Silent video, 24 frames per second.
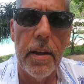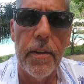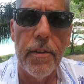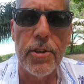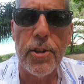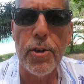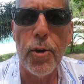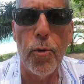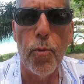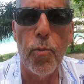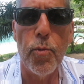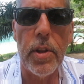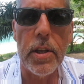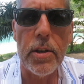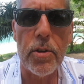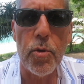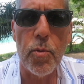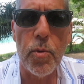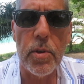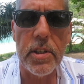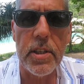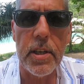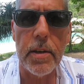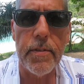so that's
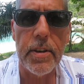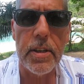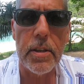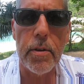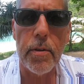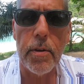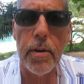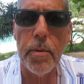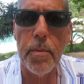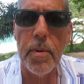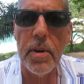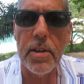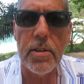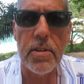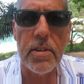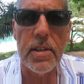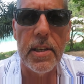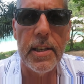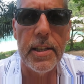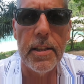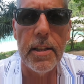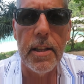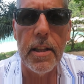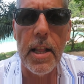once every 3 months.
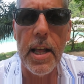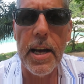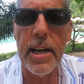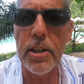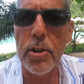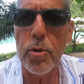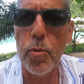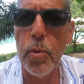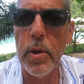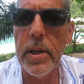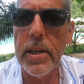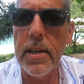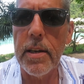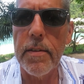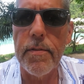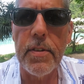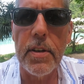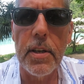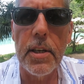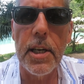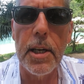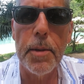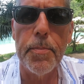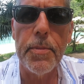And in the last week I've
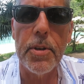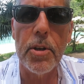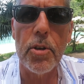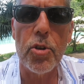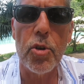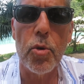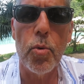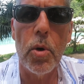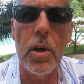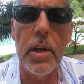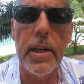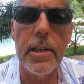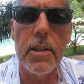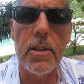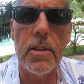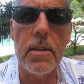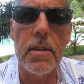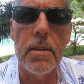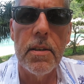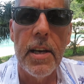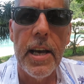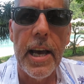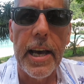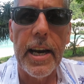gone up there twice.
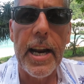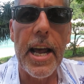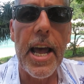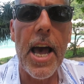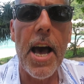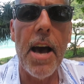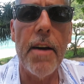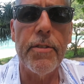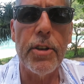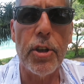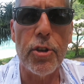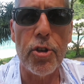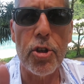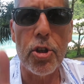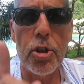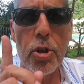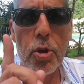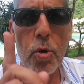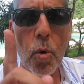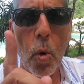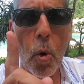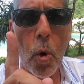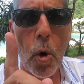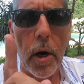And I have a
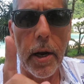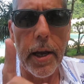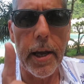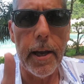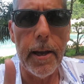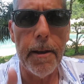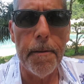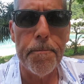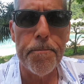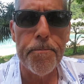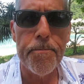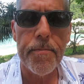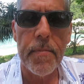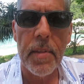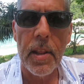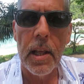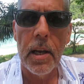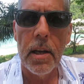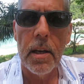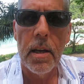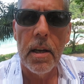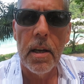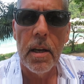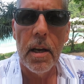story
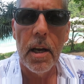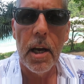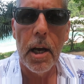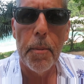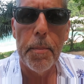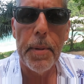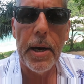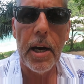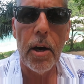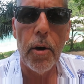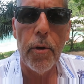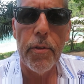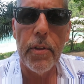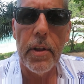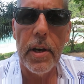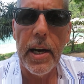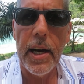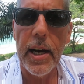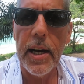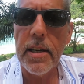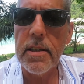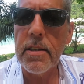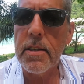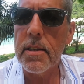about
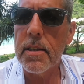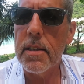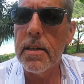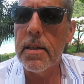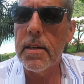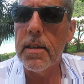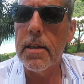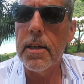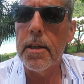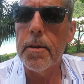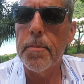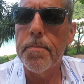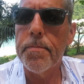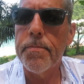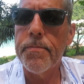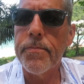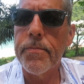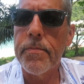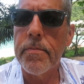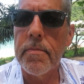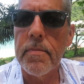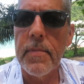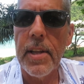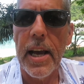that
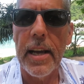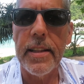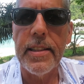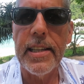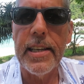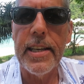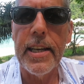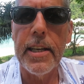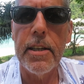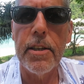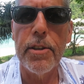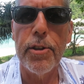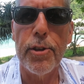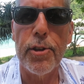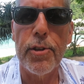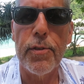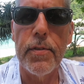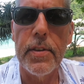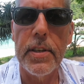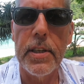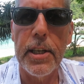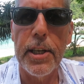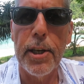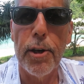at the end of this
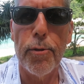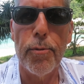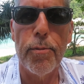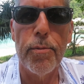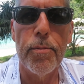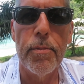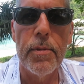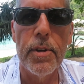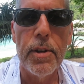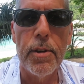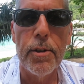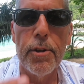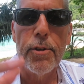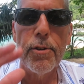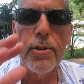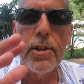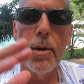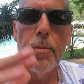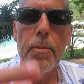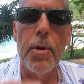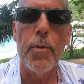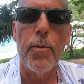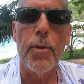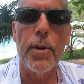video,
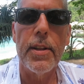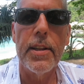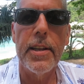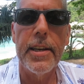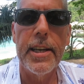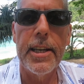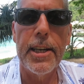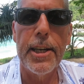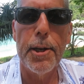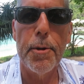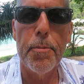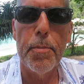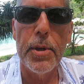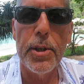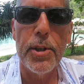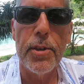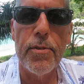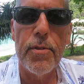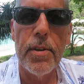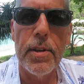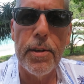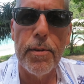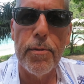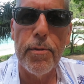somewhat related, but
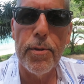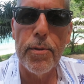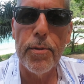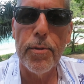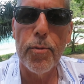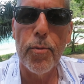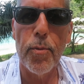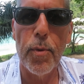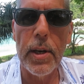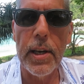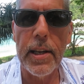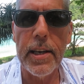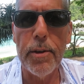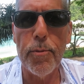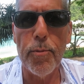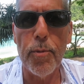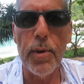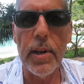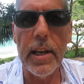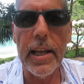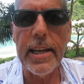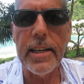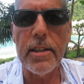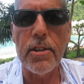it
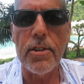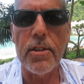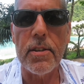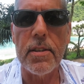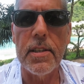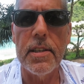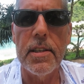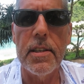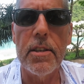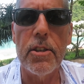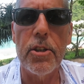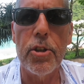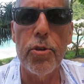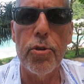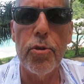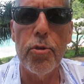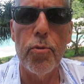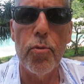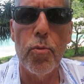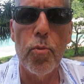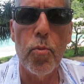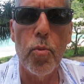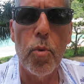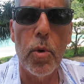relates
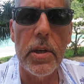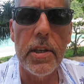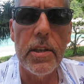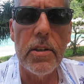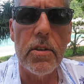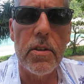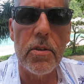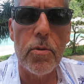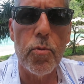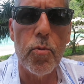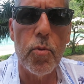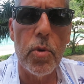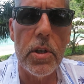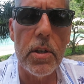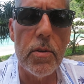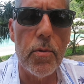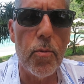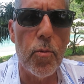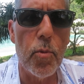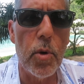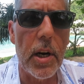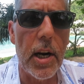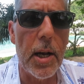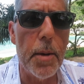into what
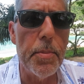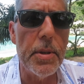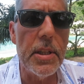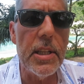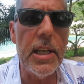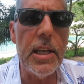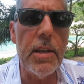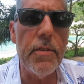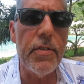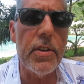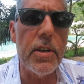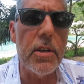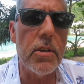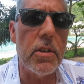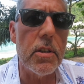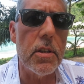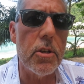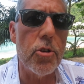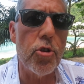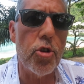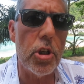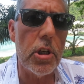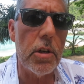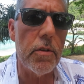I believe is
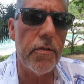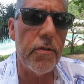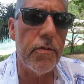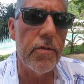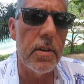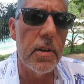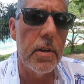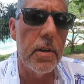the chief